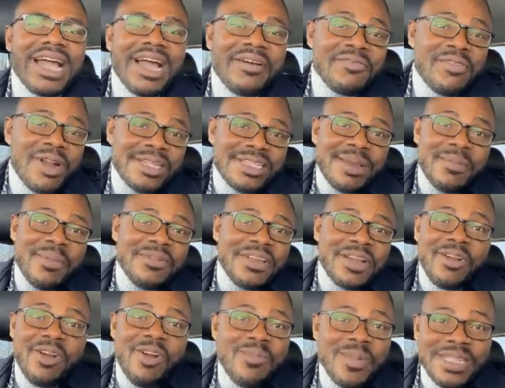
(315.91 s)
I've read some
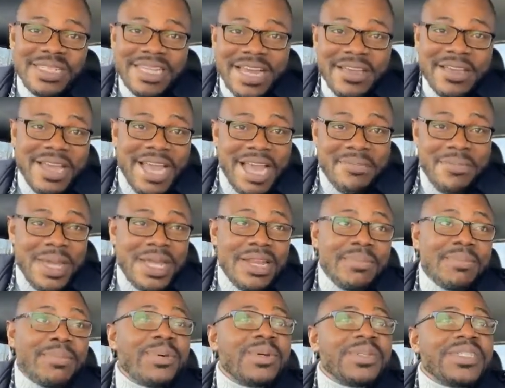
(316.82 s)
of the comments. I, I
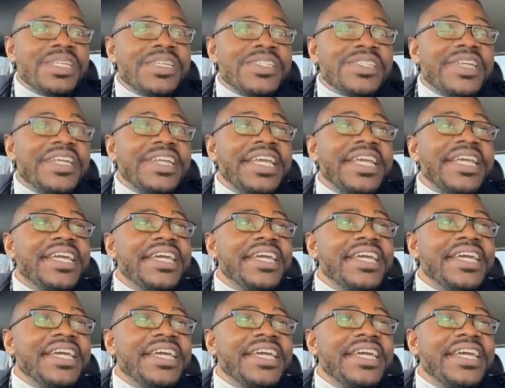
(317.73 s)
made a post yesterday.